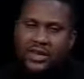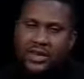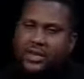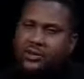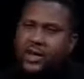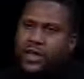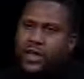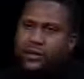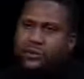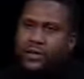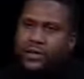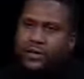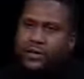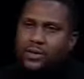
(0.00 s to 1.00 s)
And here I am,
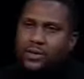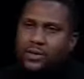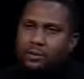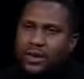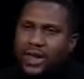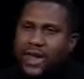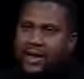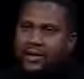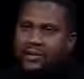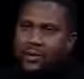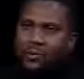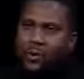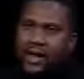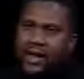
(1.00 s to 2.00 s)
you know, black,
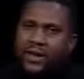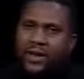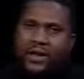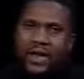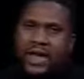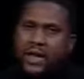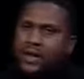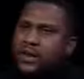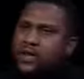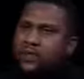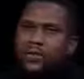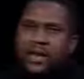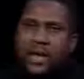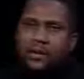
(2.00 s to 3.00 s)
they're white, and it
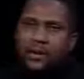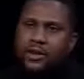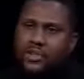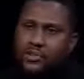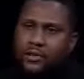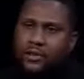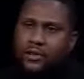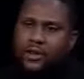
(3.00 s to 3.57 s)
never became an issue.